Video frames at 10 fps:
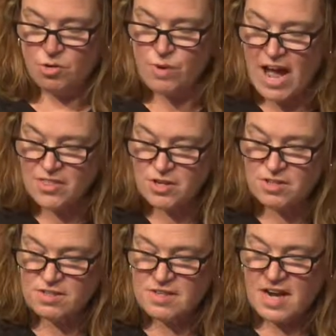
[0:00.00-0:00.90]

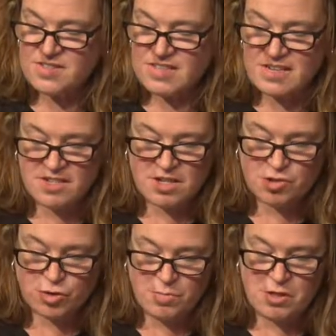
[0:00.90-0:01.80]
Rather, I see it as a
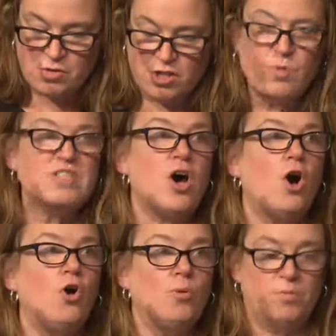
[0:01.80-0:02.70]
tribute to his
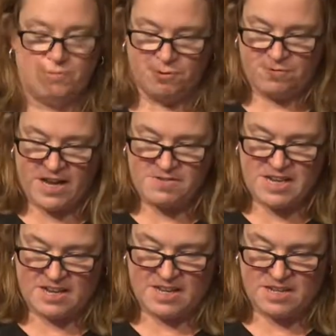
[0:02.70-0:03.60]
home for five
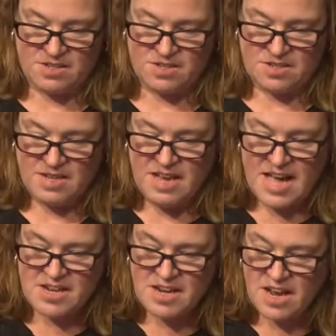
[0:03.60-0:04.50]
decades,
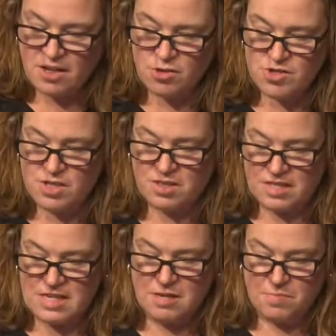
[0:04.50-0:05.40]
and it echoes the
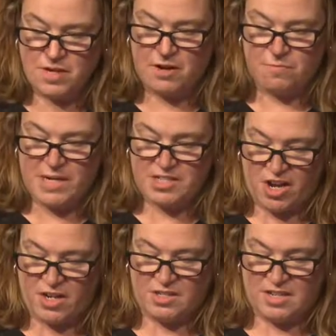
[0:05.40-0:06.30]
theme of my
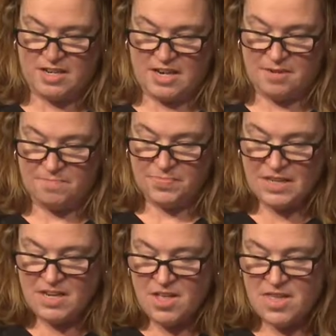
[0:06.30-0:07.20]
talk today
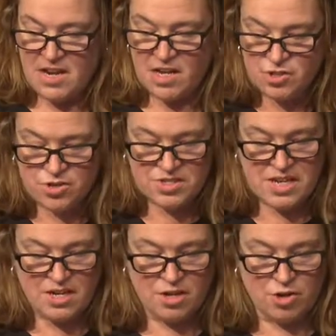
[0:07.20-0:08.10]
that
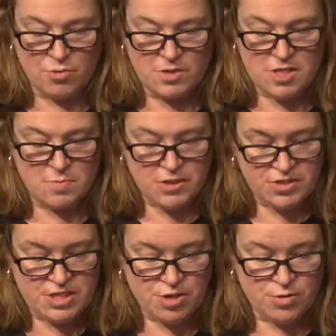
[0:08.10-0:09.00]
understanding Erdman's
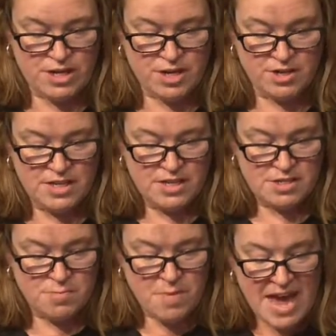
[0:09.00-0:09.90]
building career
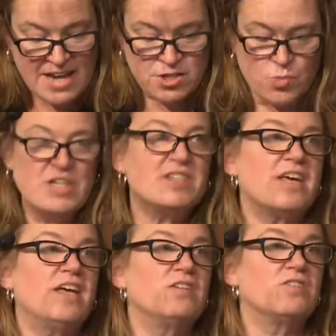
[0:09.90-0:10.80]
demands we
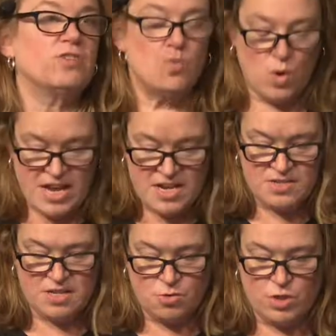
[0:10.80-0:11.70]
attend to the
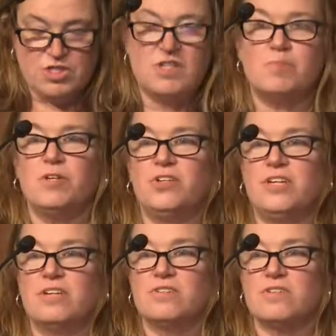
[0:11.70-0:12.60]
ways in which his
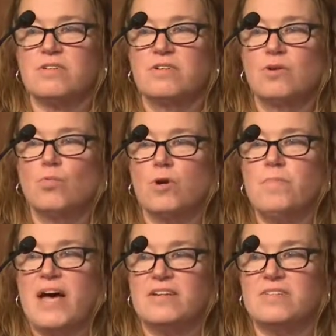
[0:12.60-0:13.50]
buildings were
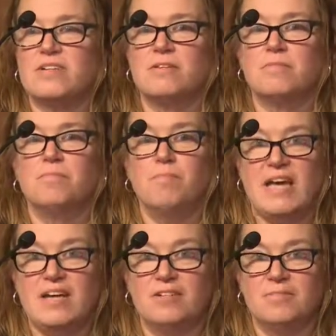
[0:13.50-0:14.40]
Madison
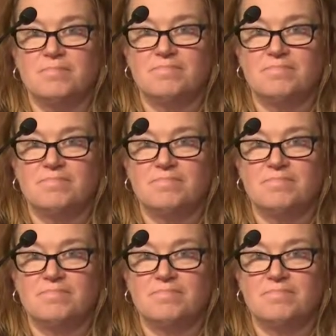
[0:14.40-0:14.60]
made.